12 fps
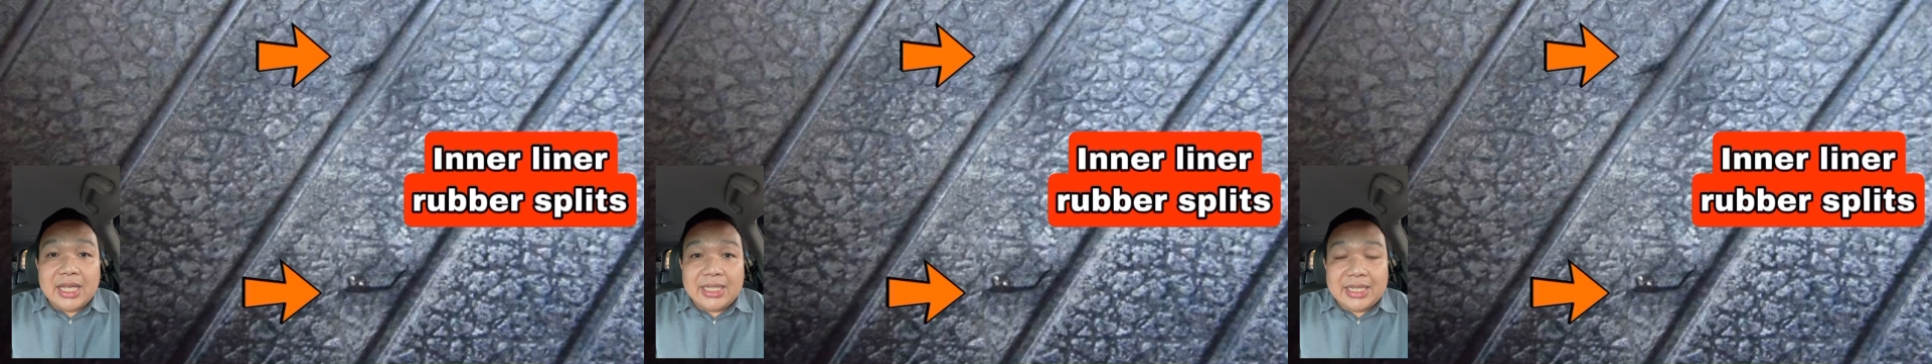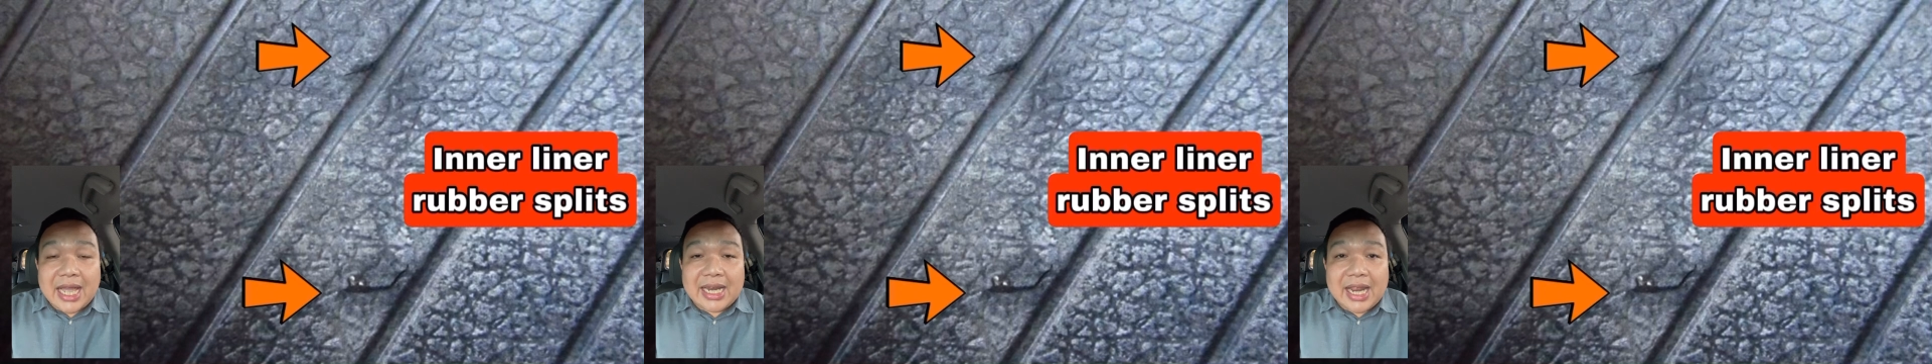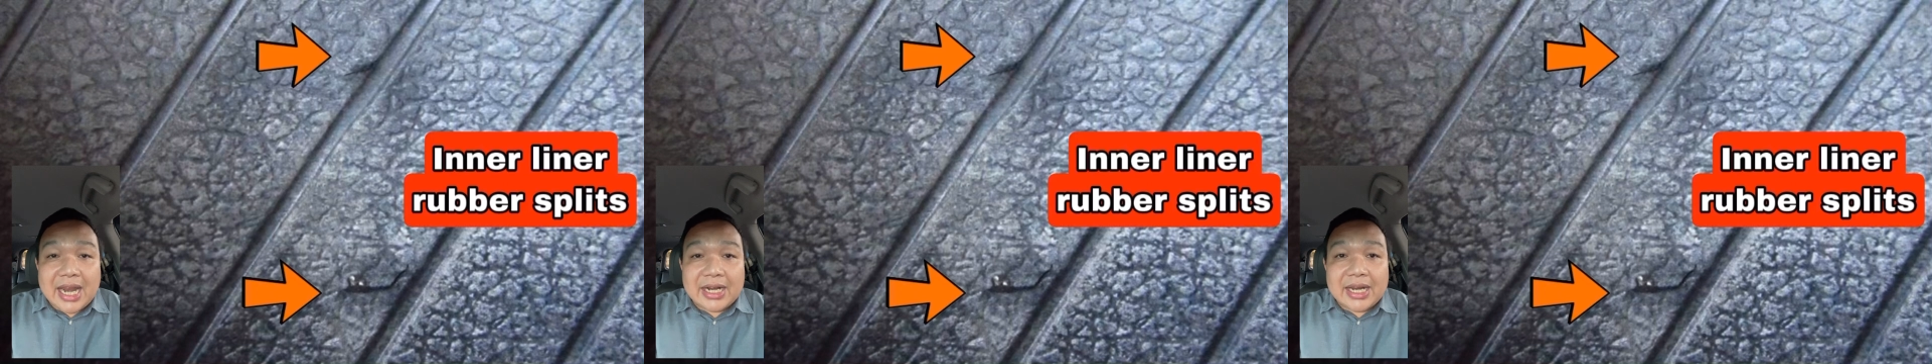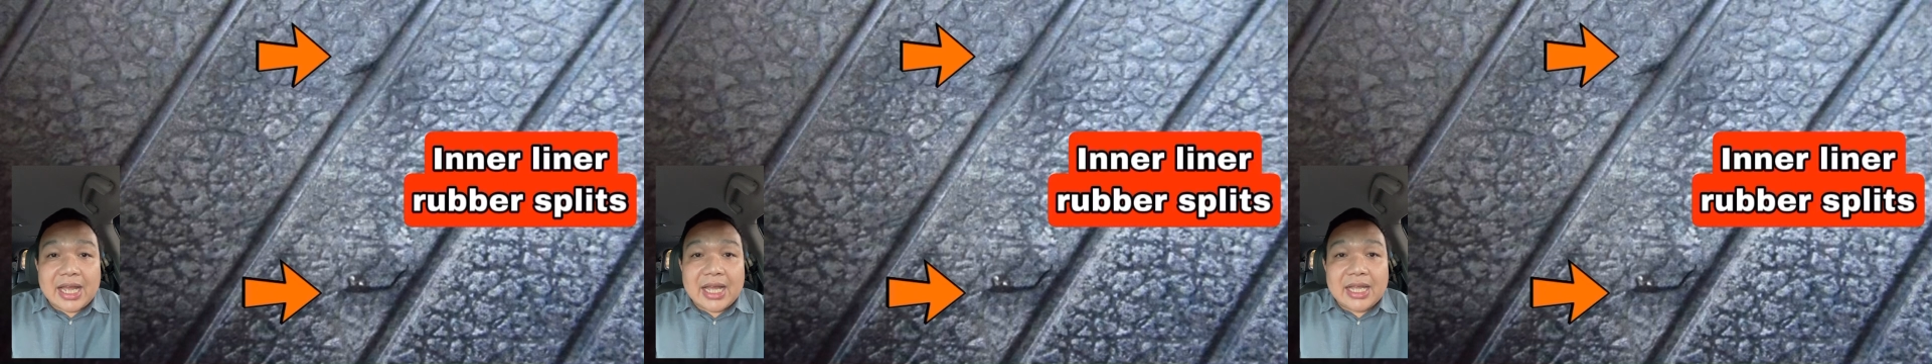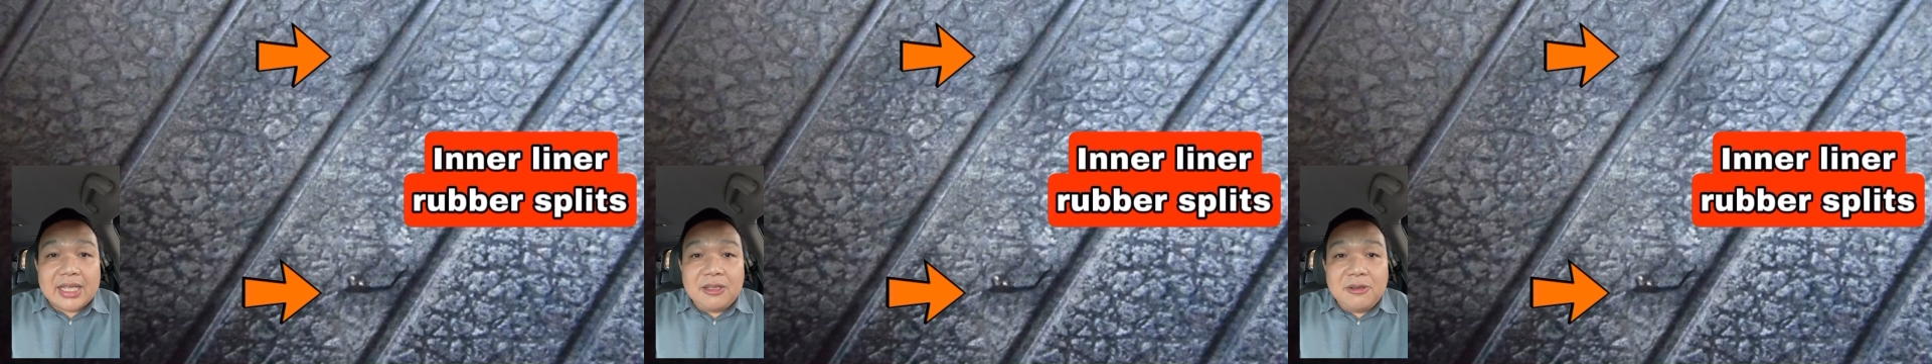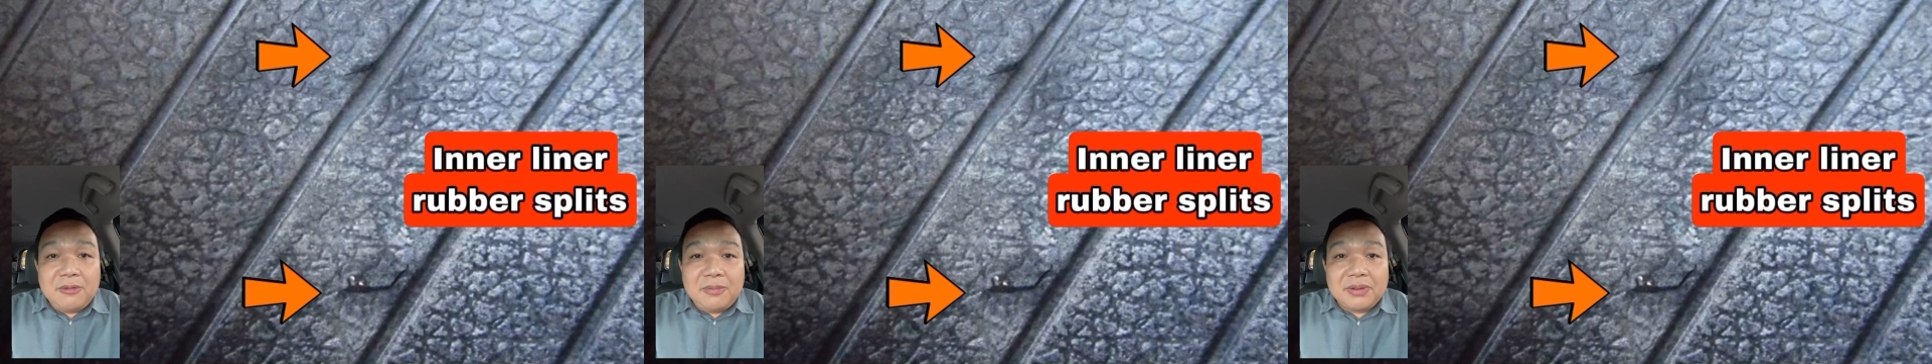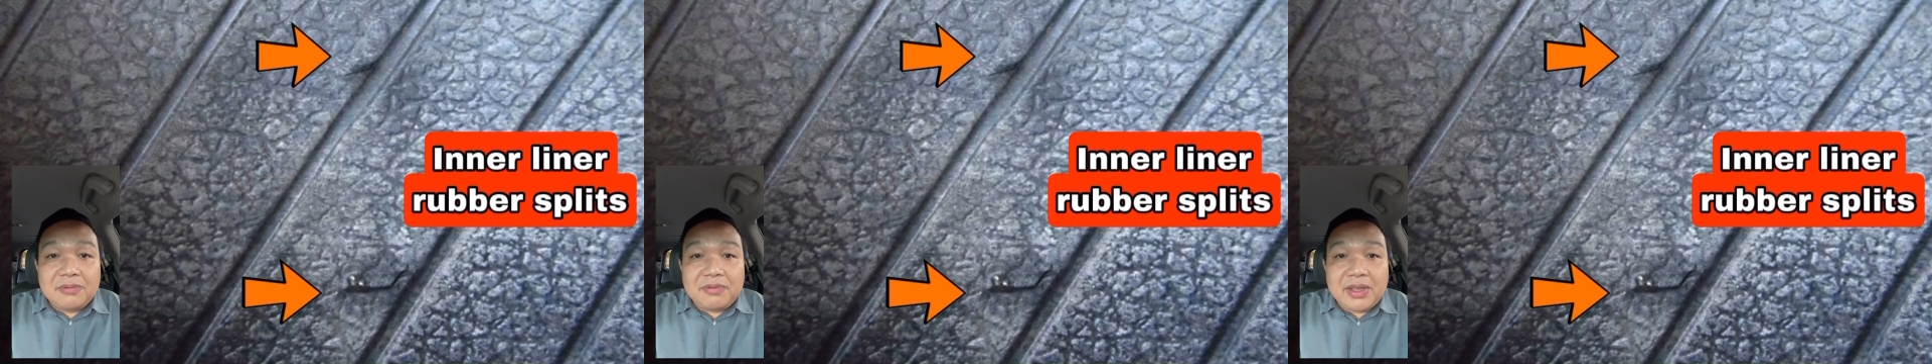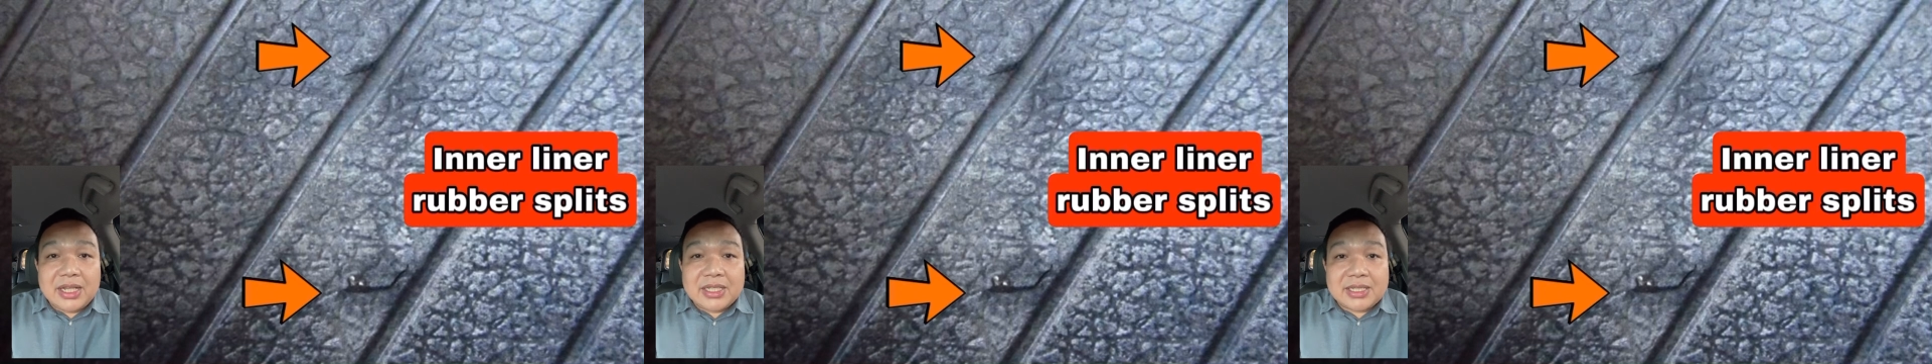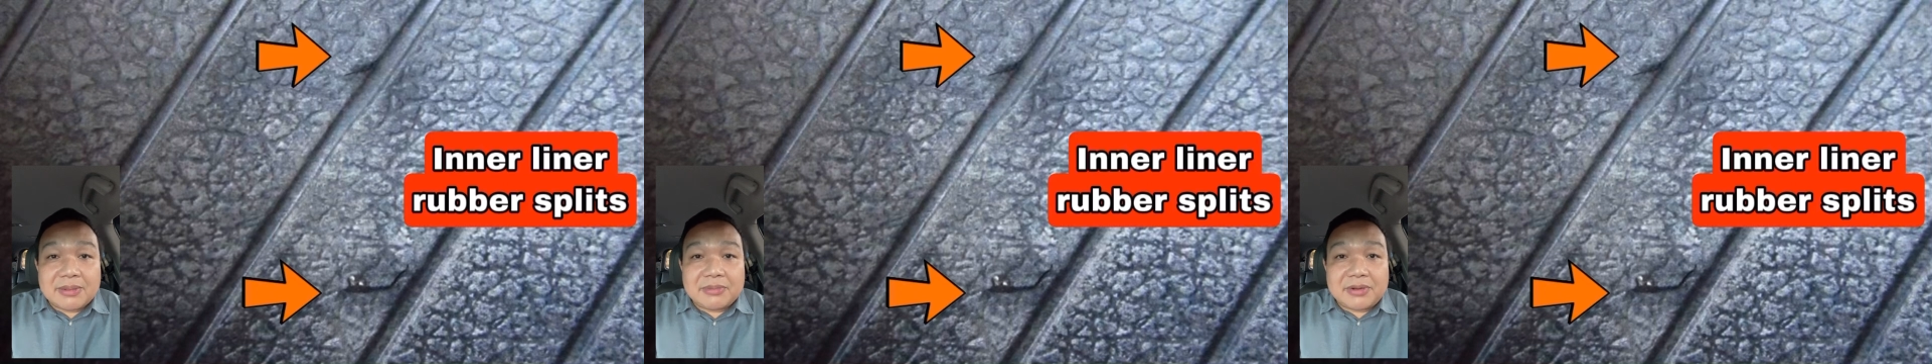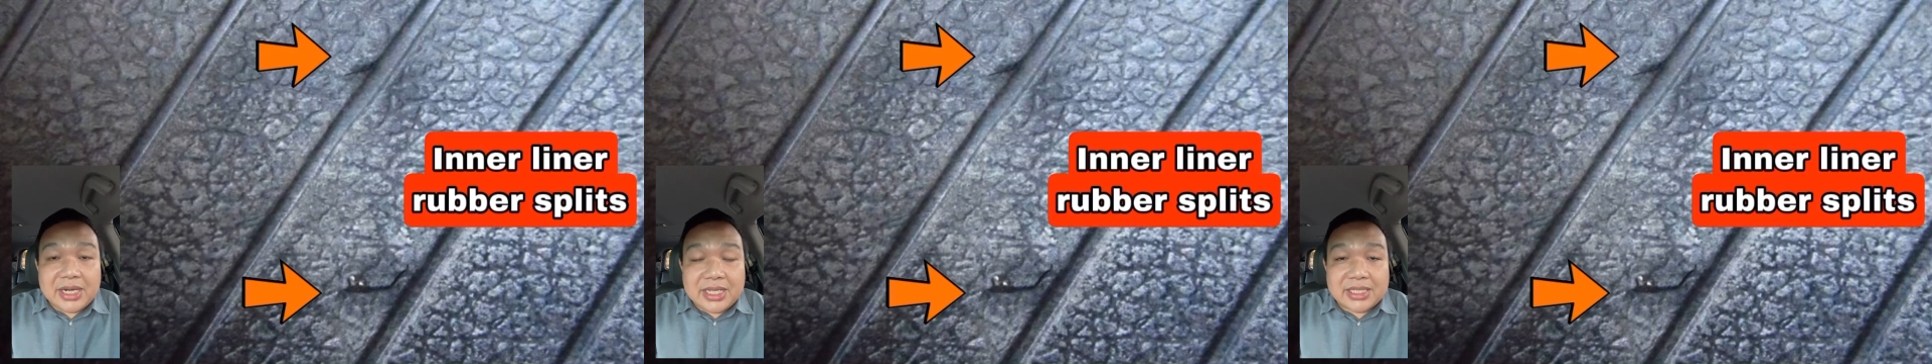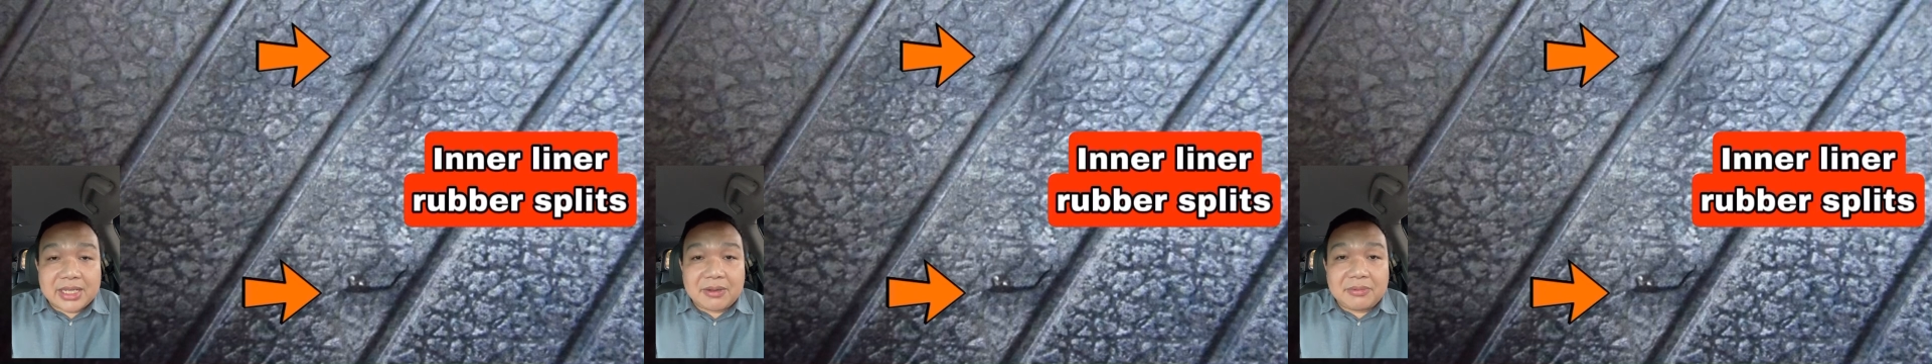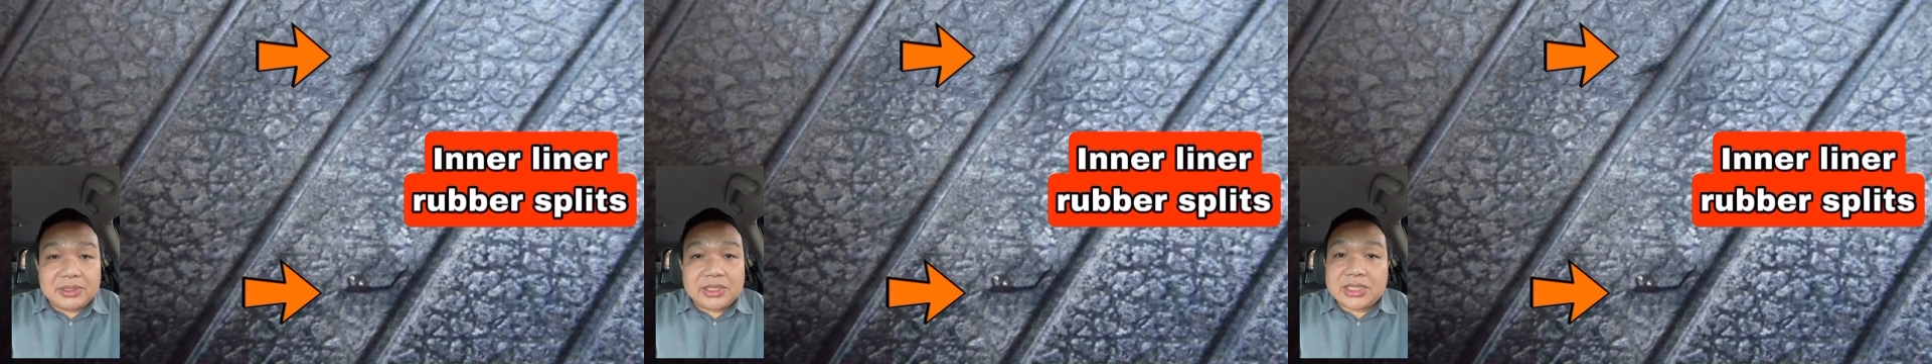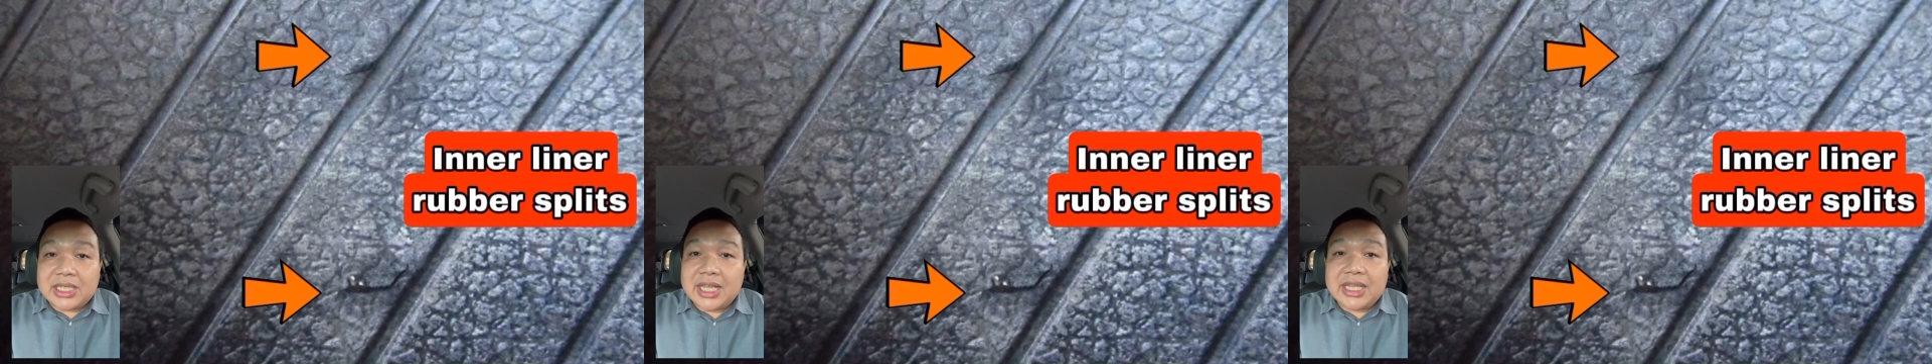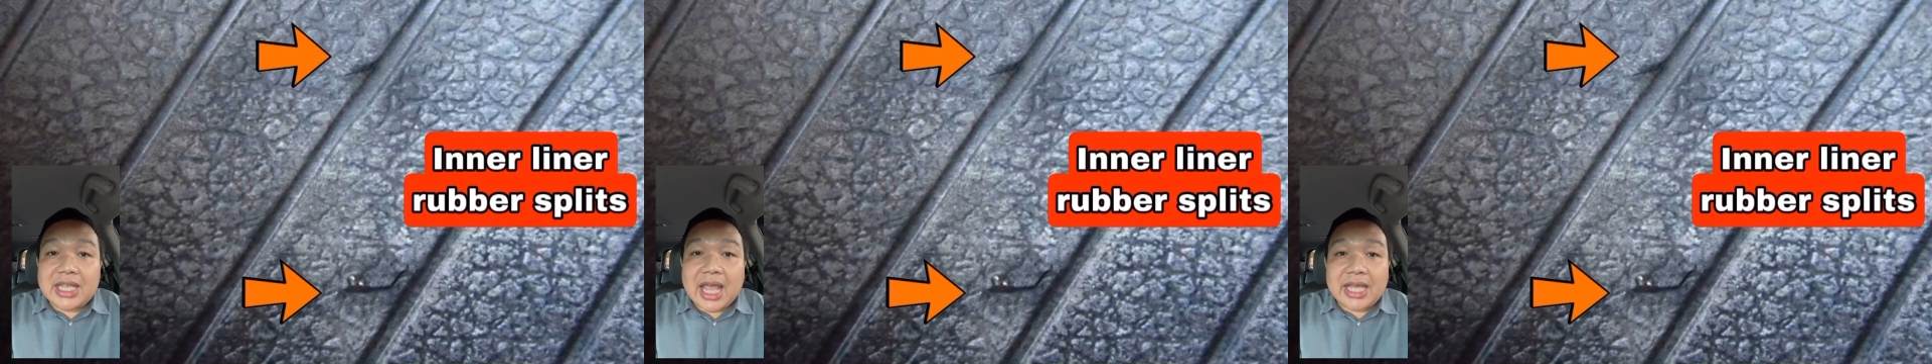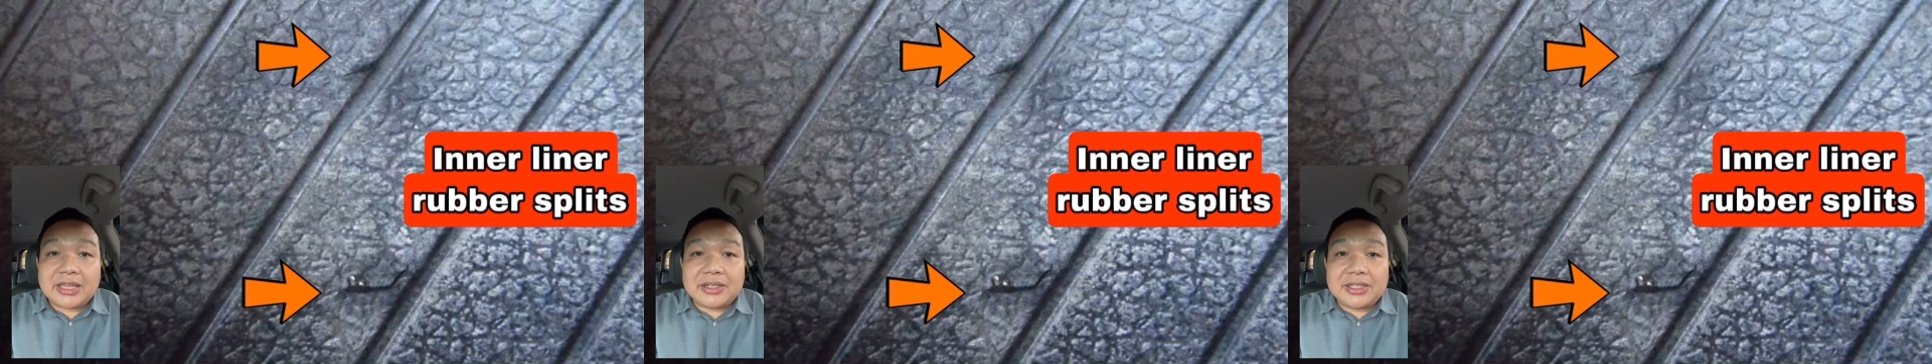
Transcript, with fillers: in that area you will feel some creasing which is an indicator